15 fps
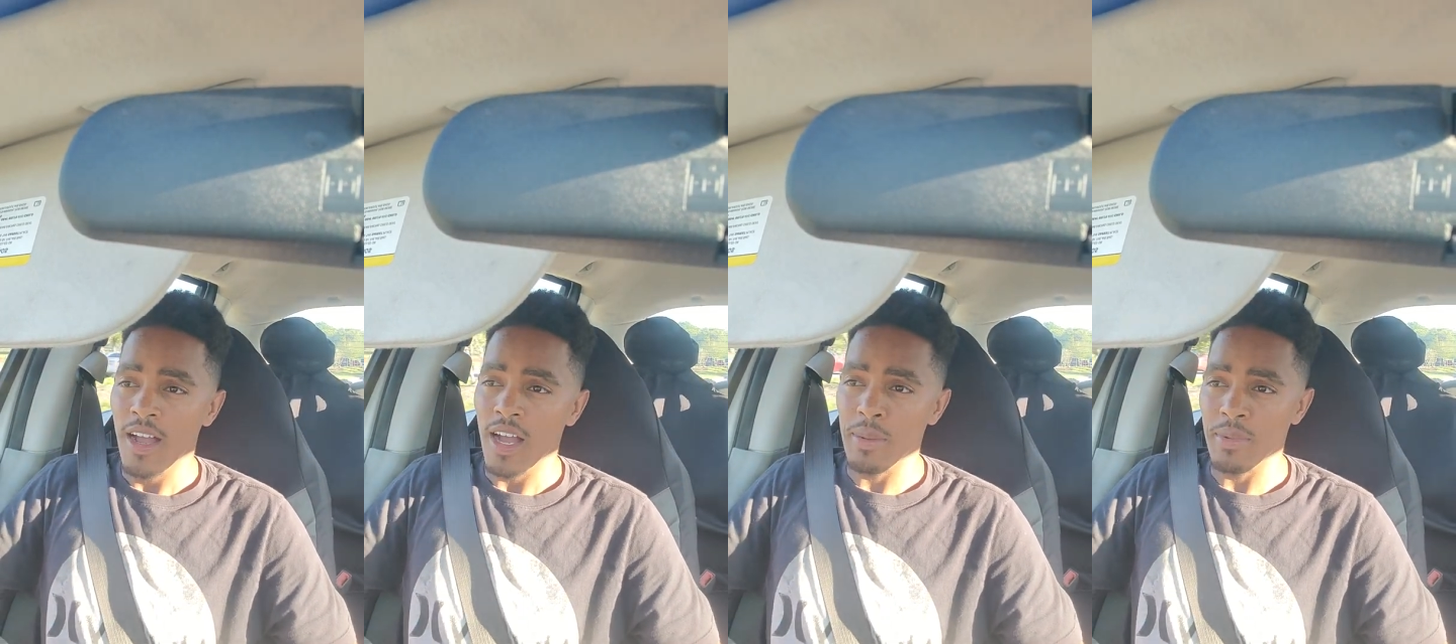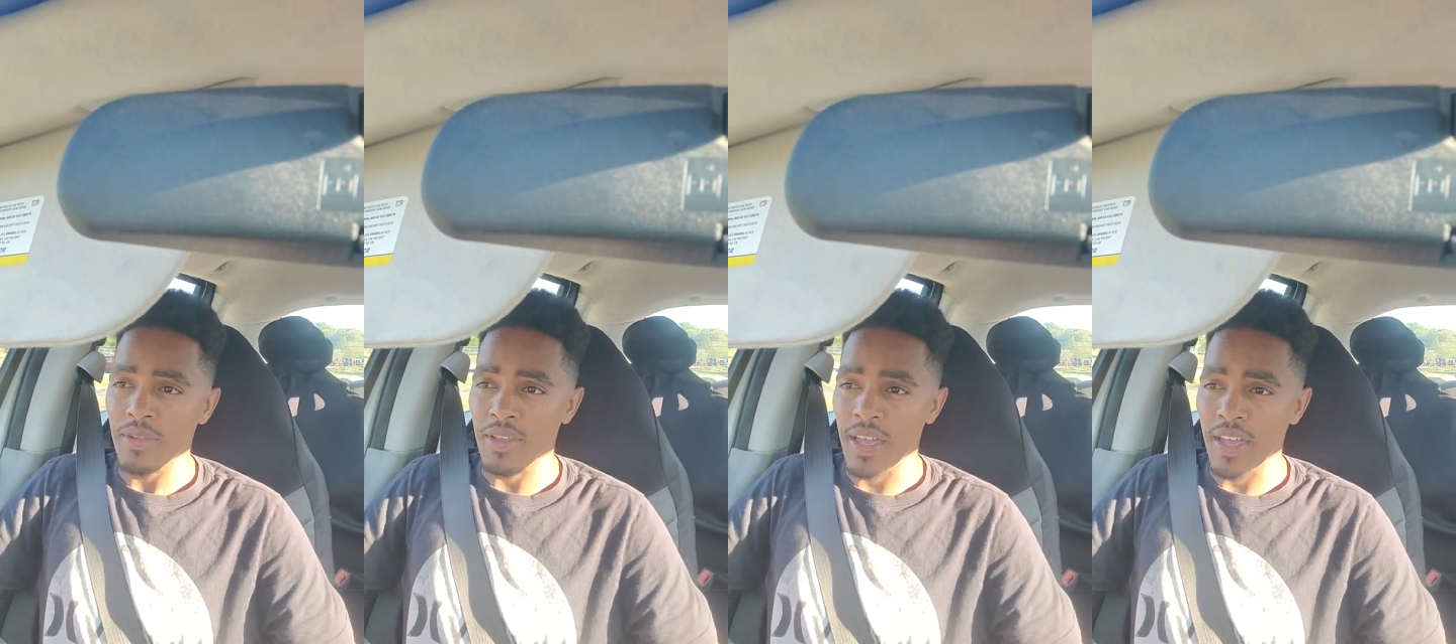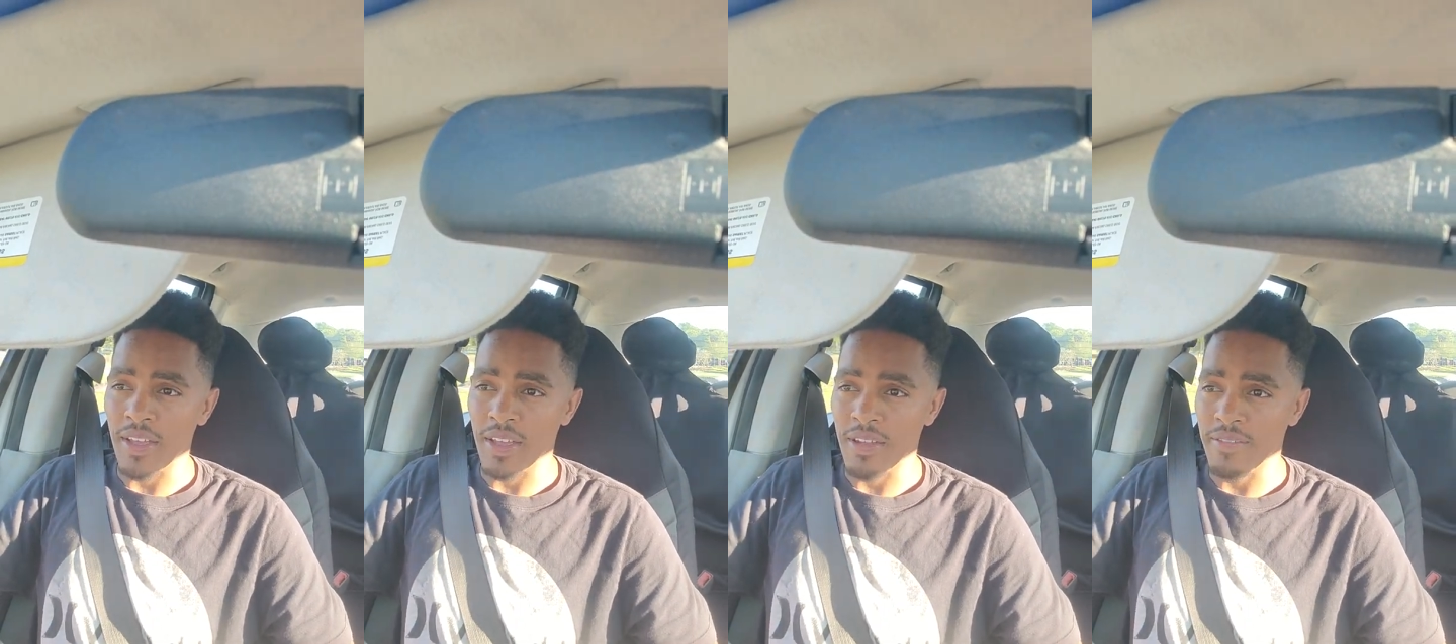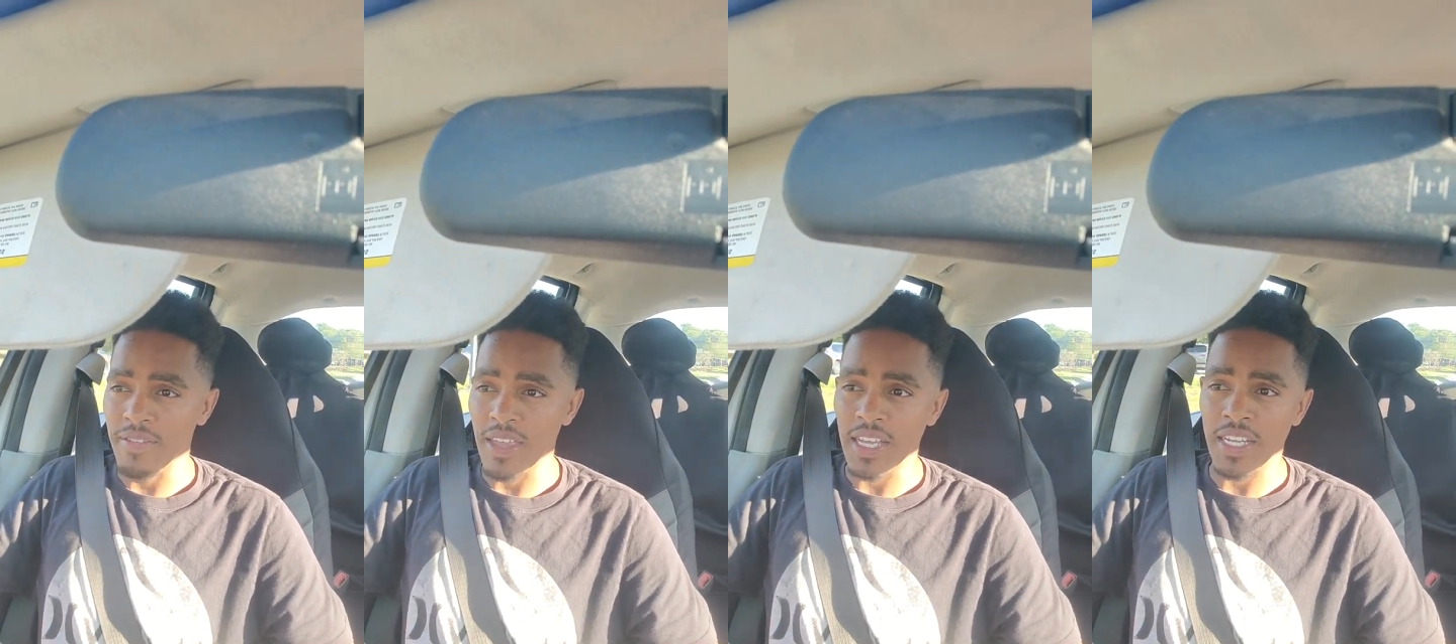I mean,
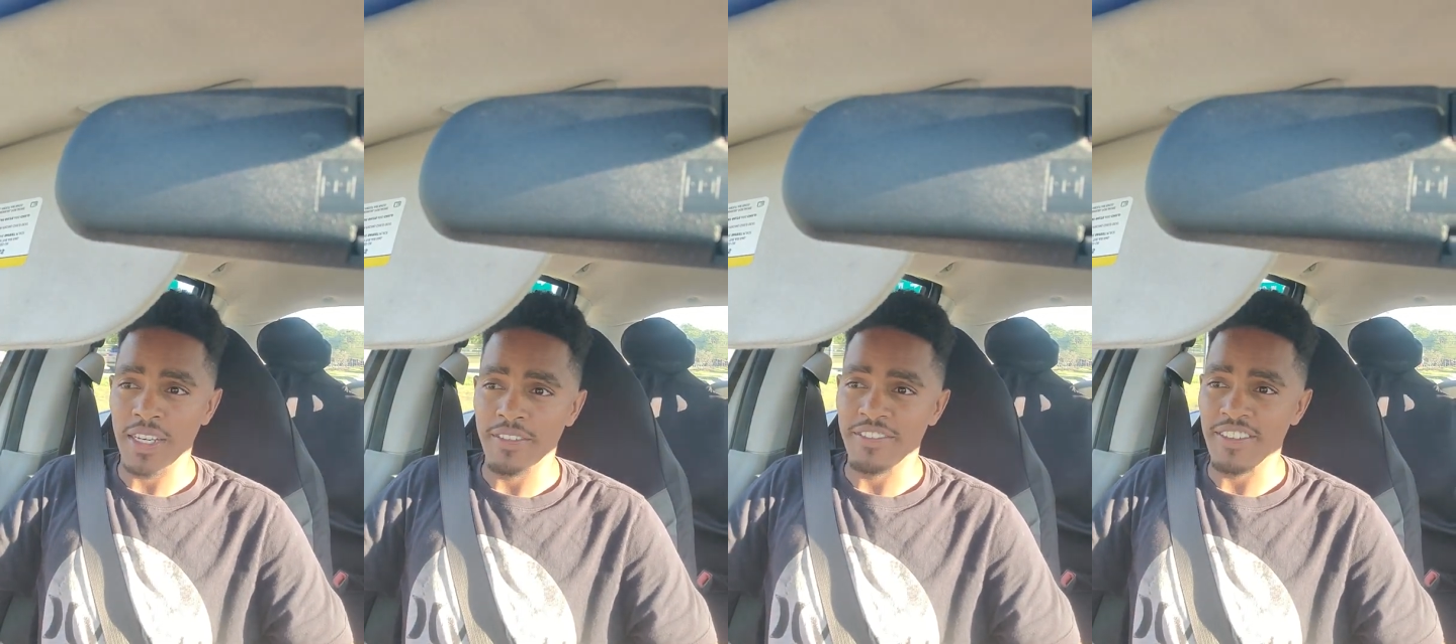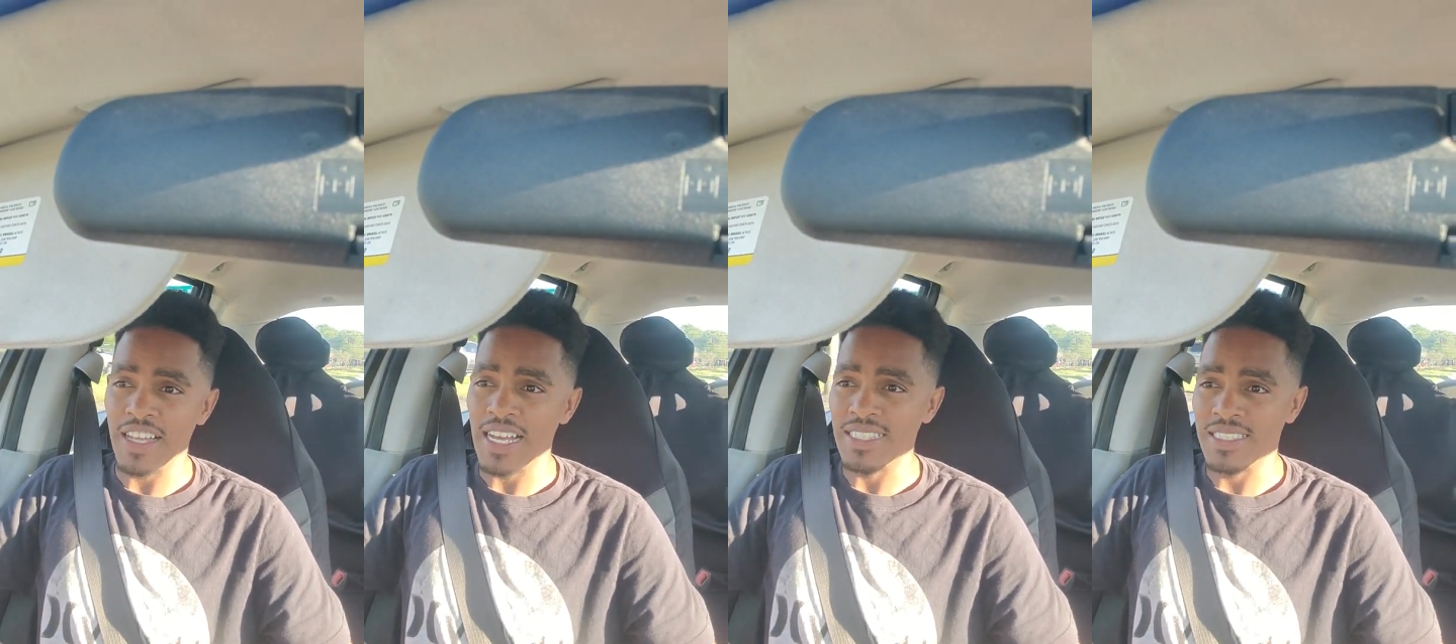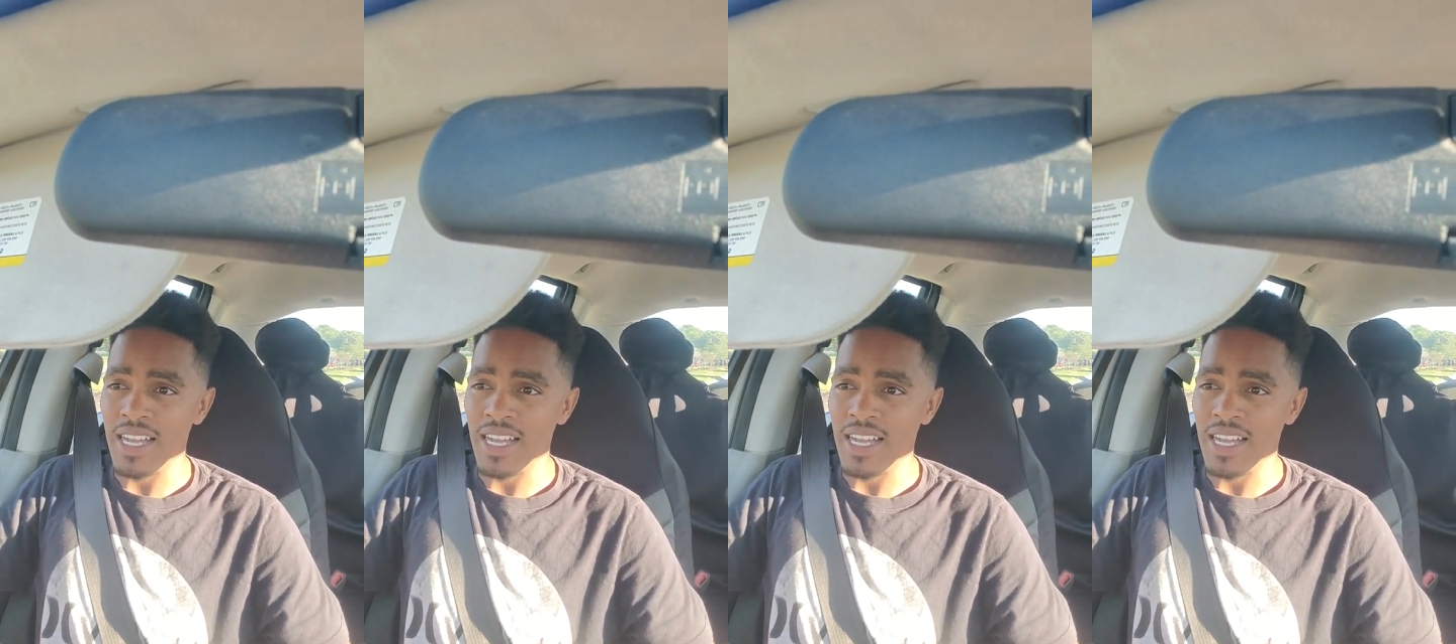if they get a flat